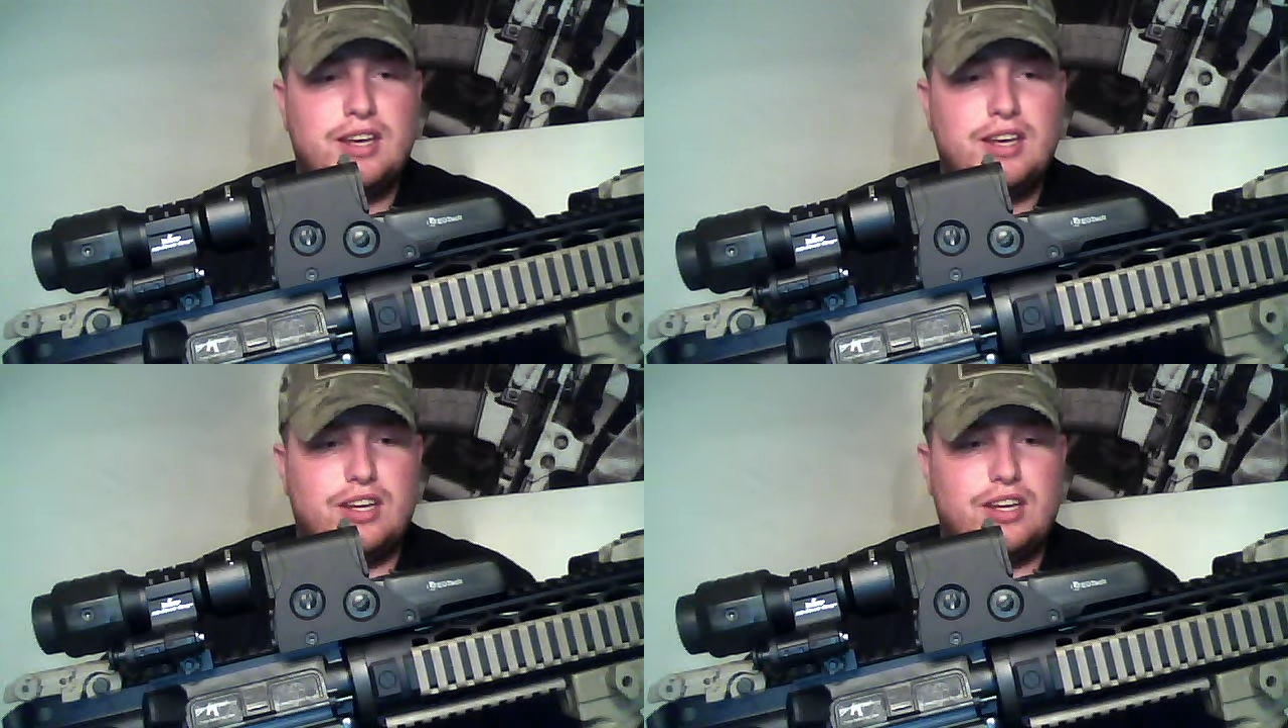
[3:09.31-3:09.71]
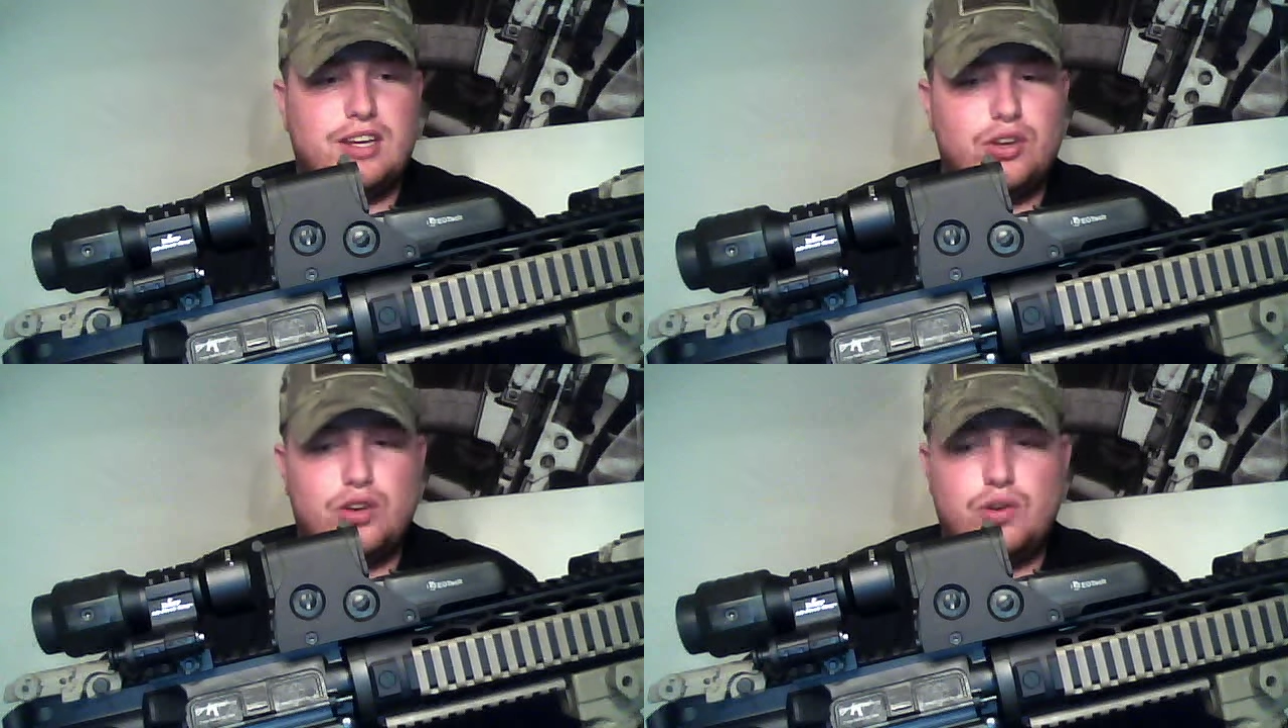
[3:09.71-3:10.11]

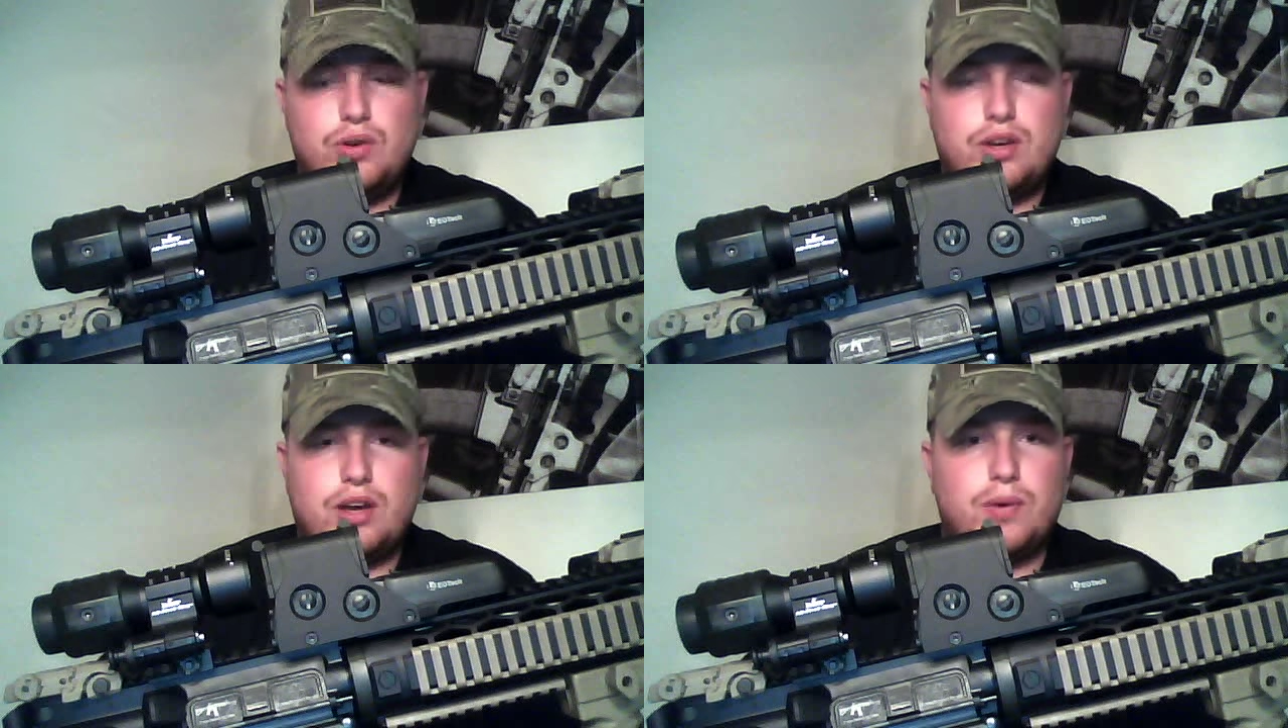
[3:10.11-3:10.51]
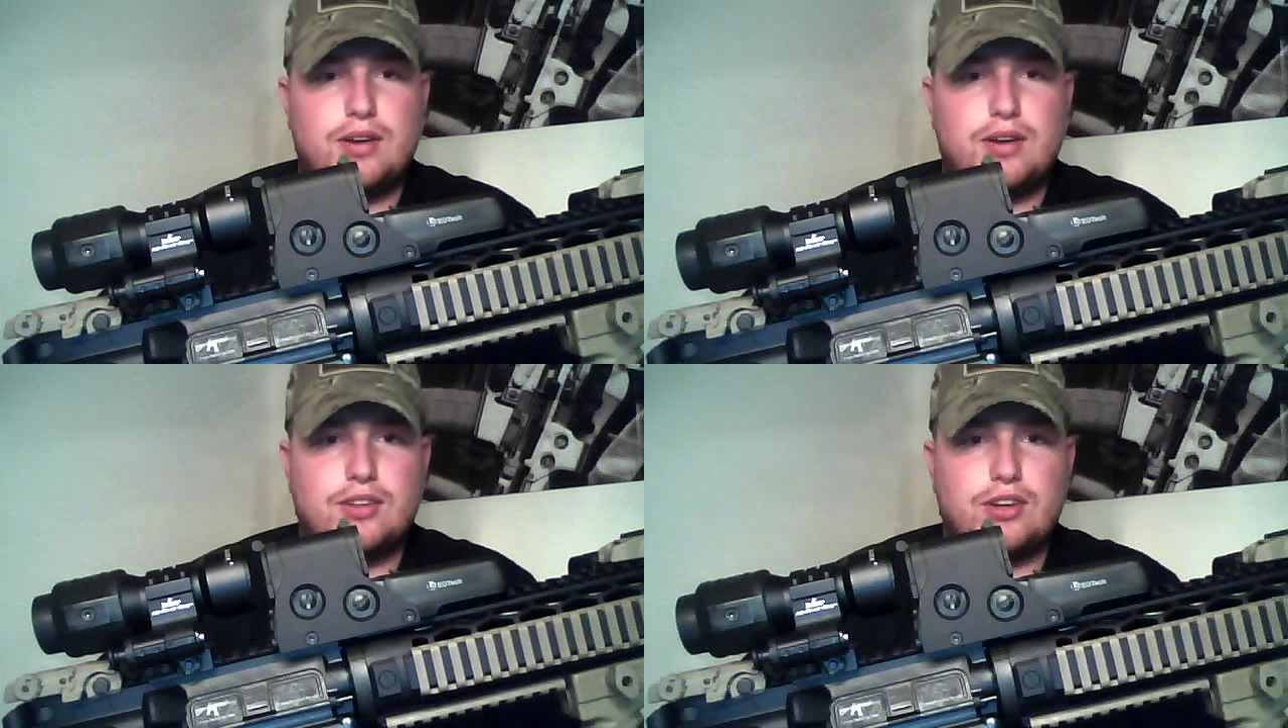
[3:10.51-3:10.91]
you kind of want
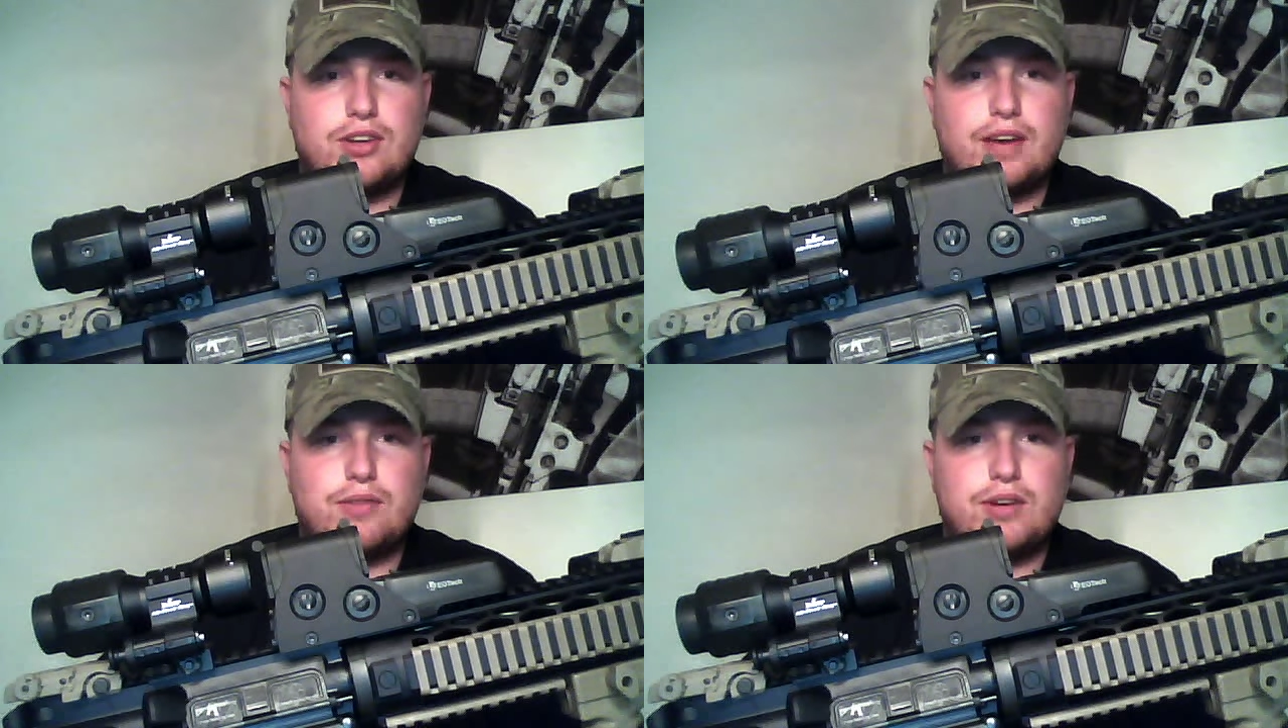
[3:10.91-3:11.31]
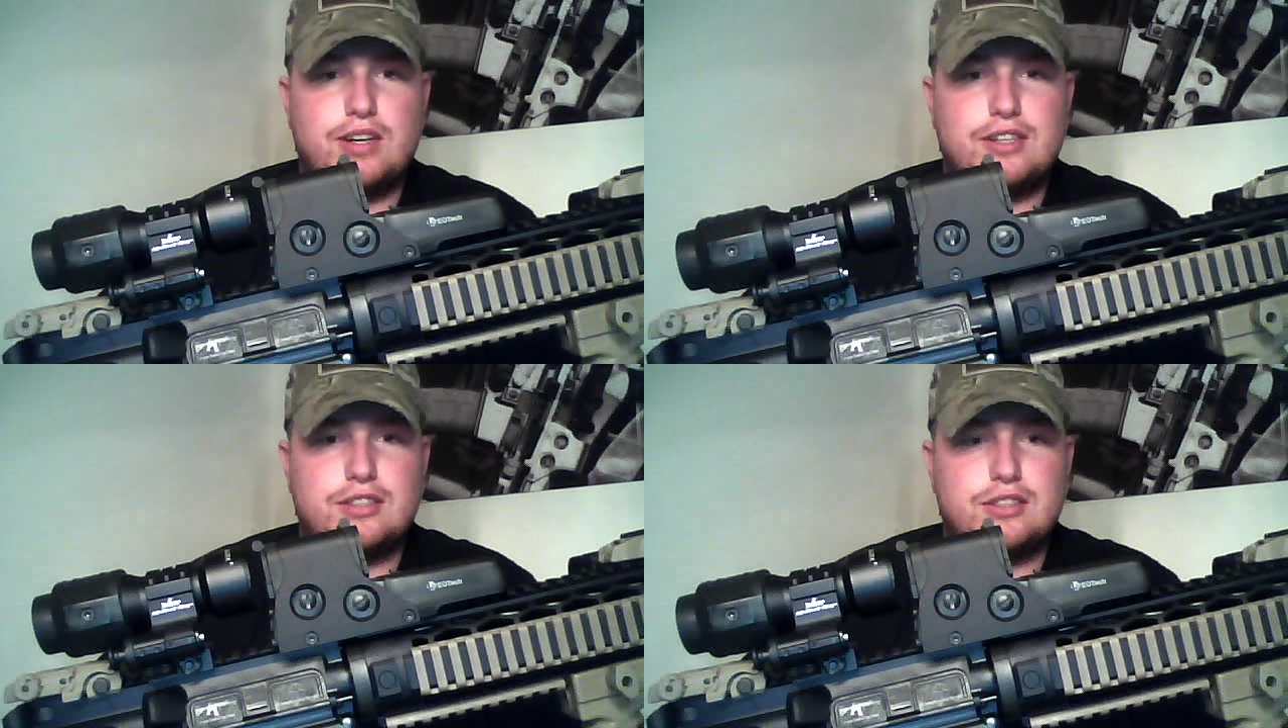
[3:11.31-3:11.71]
it to look halfway
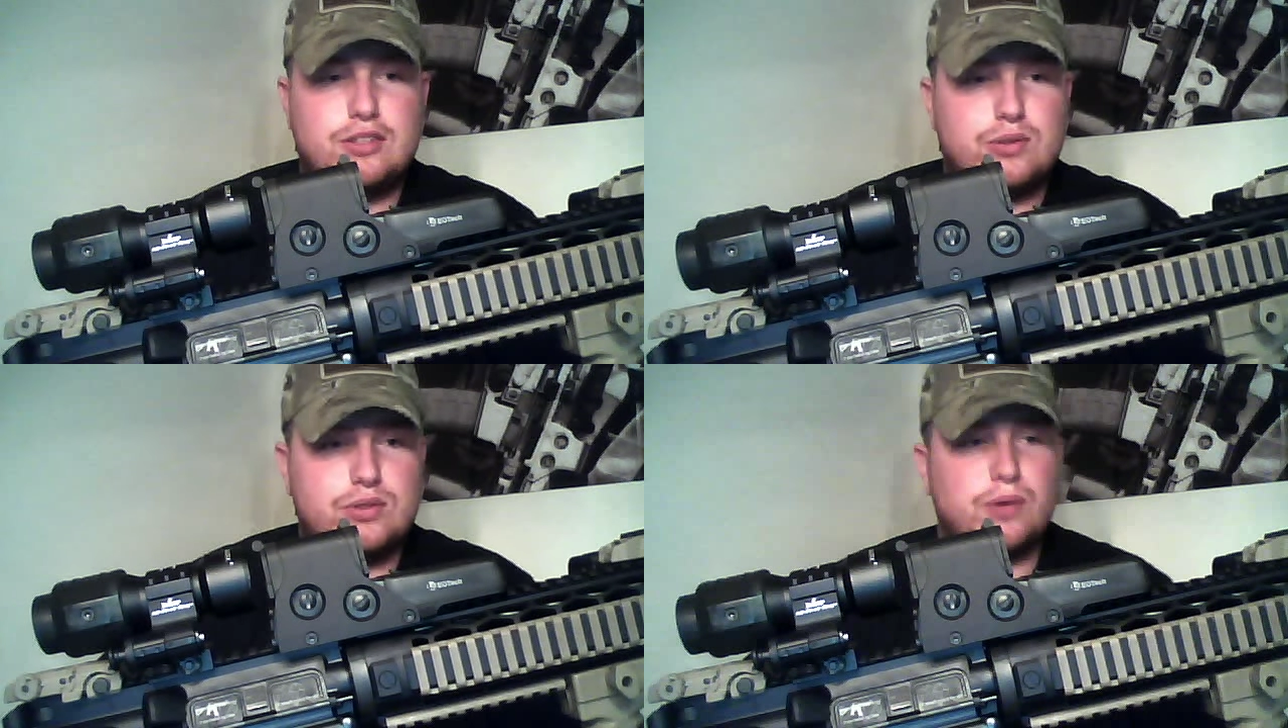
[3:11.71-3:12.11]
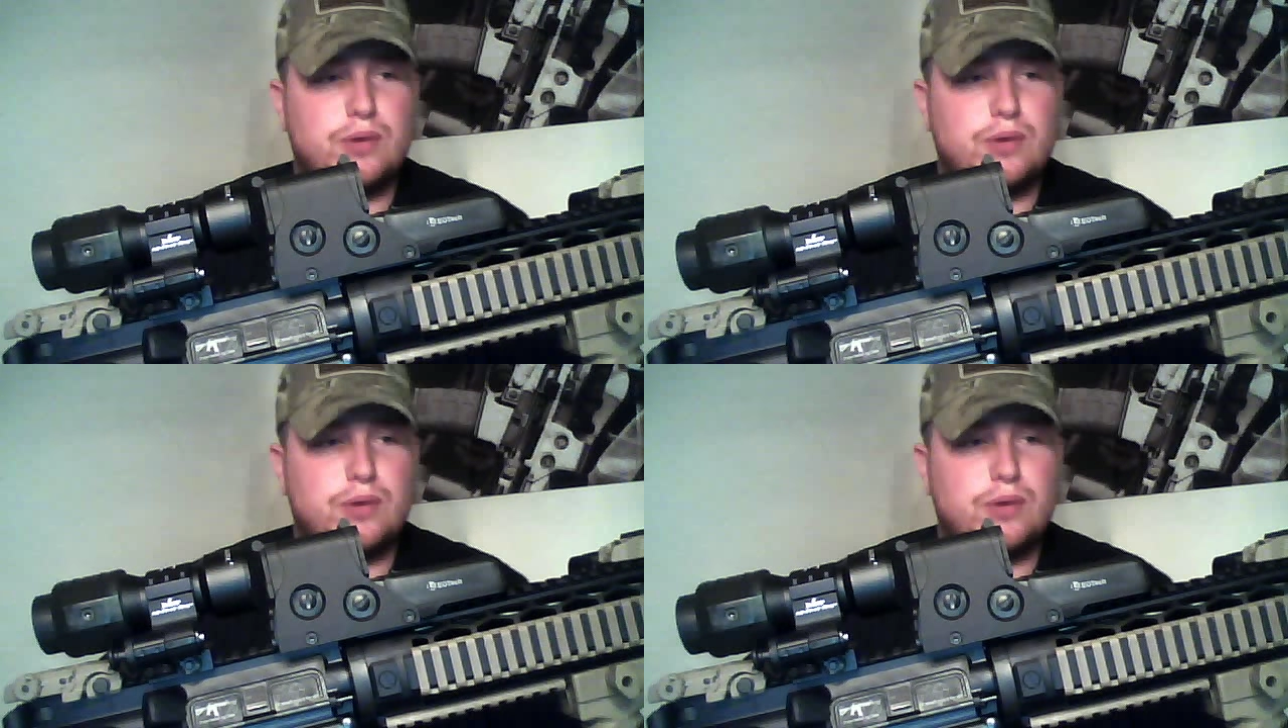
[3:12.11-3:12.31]
decent too. So